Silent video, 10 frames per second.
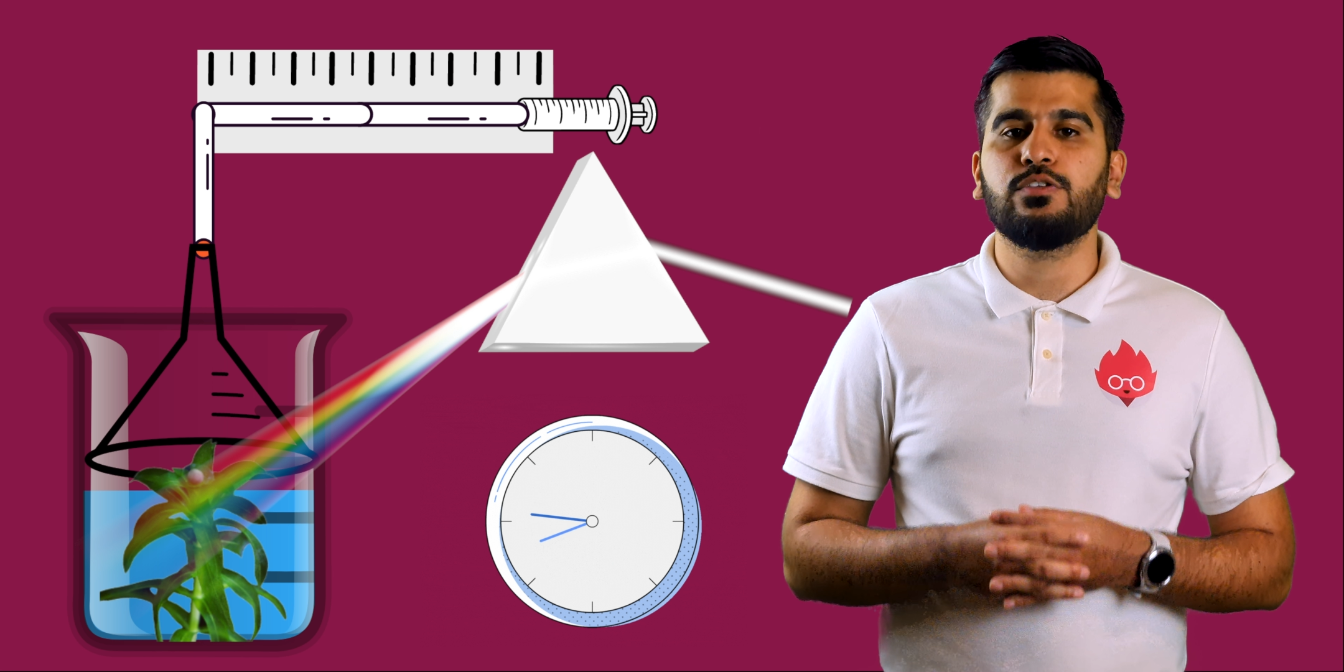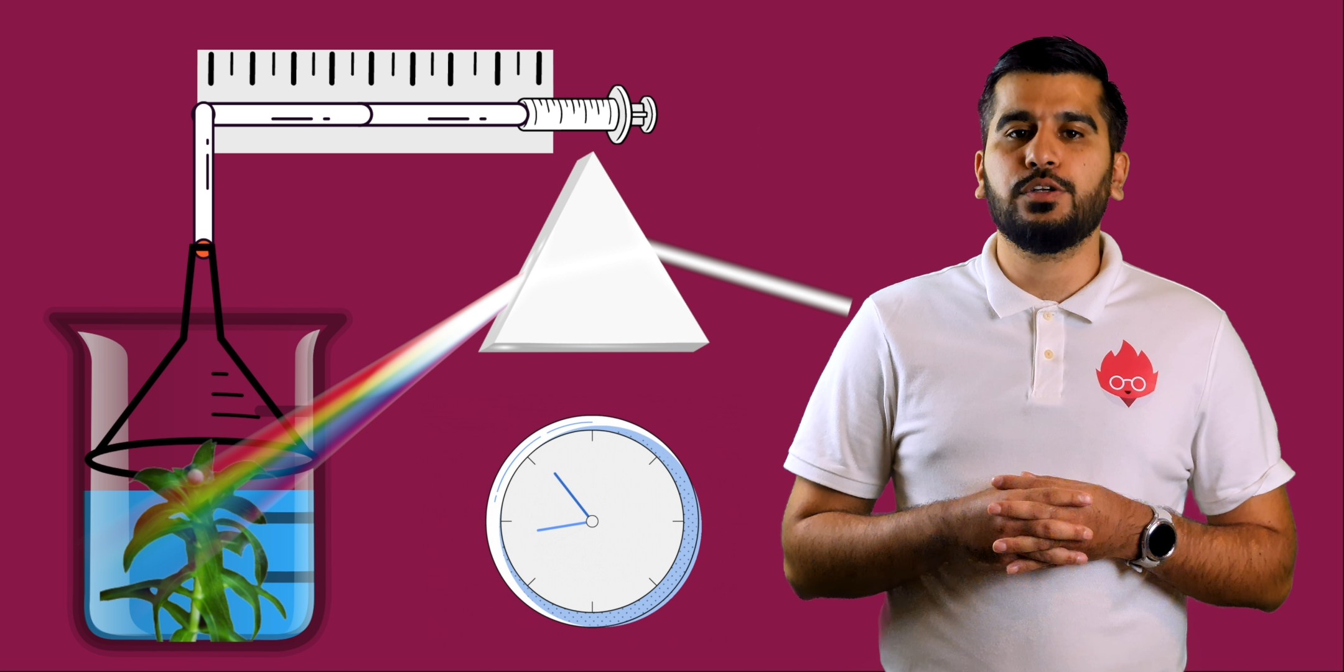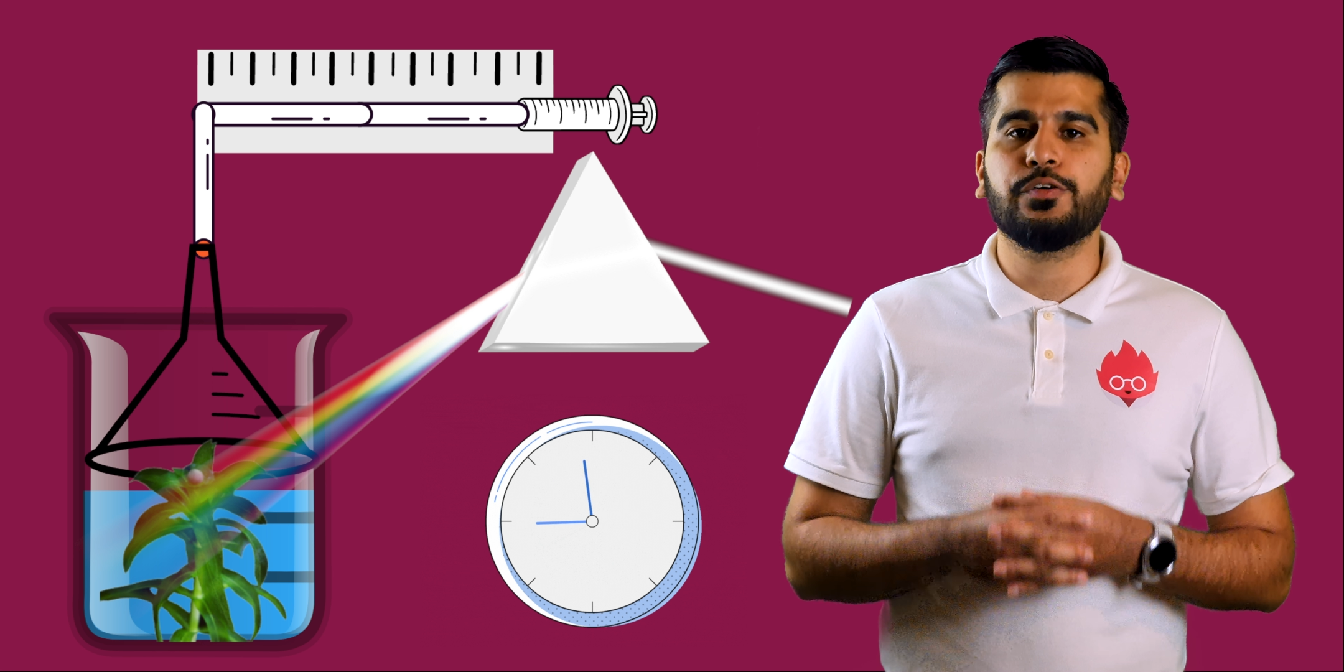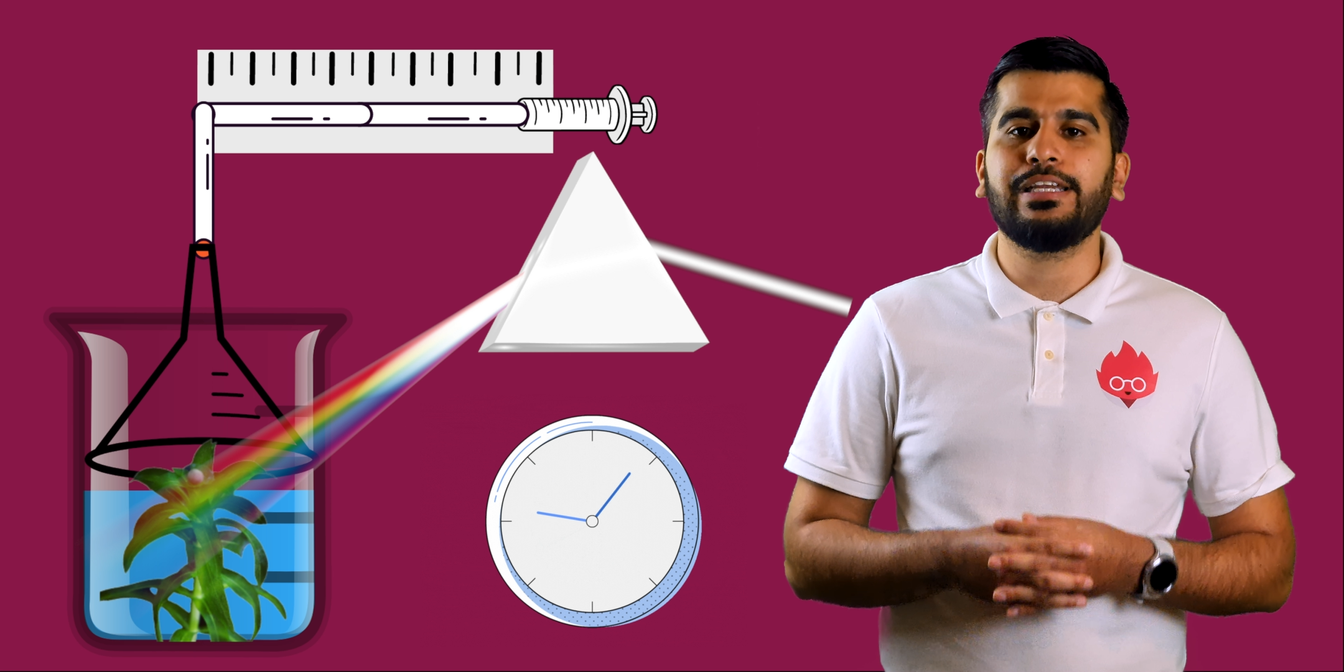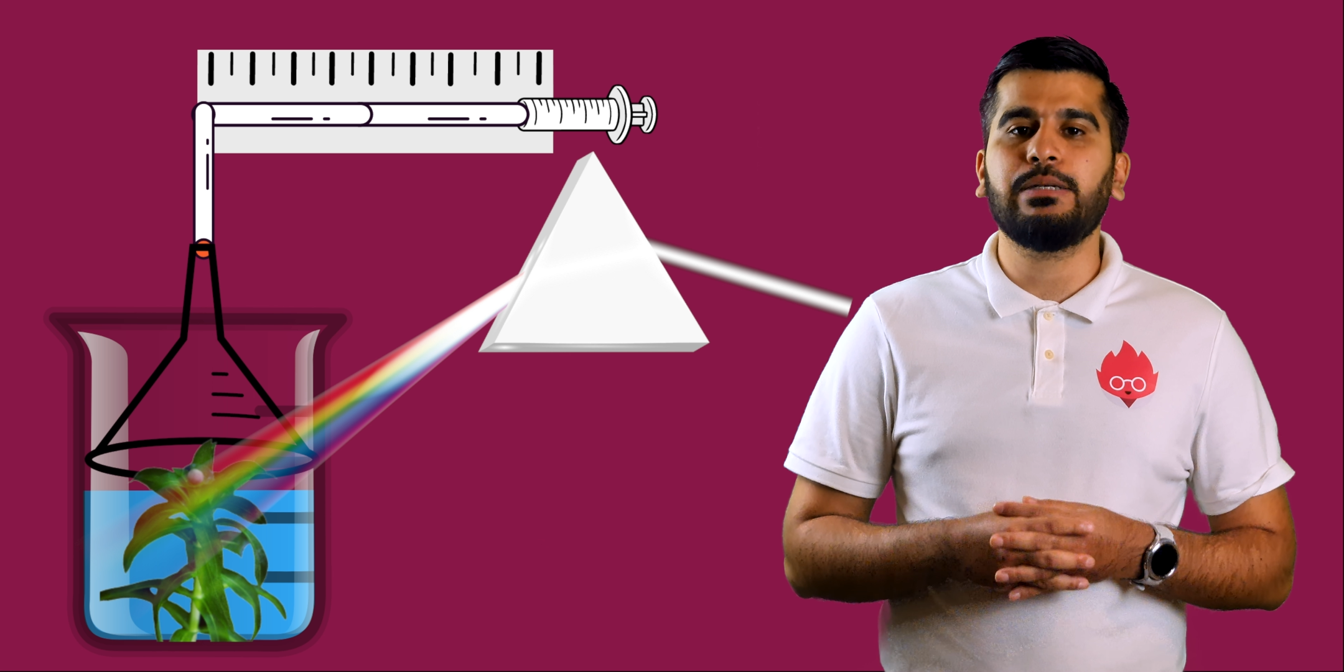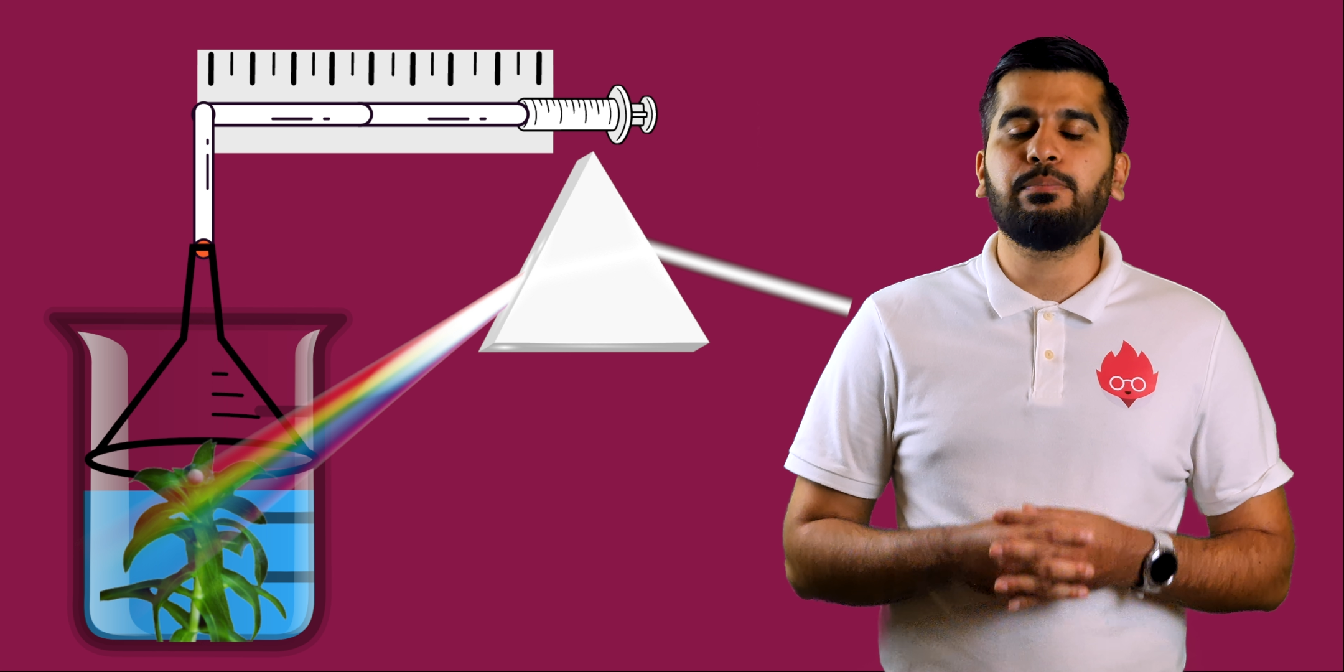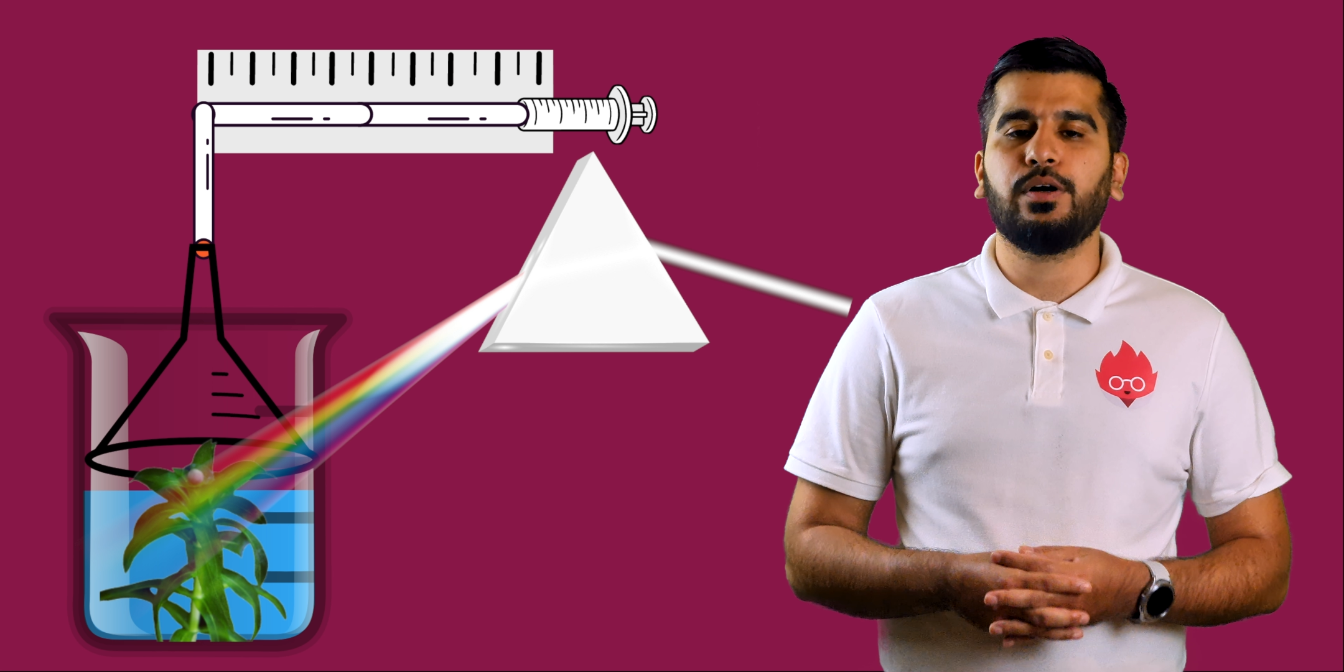to green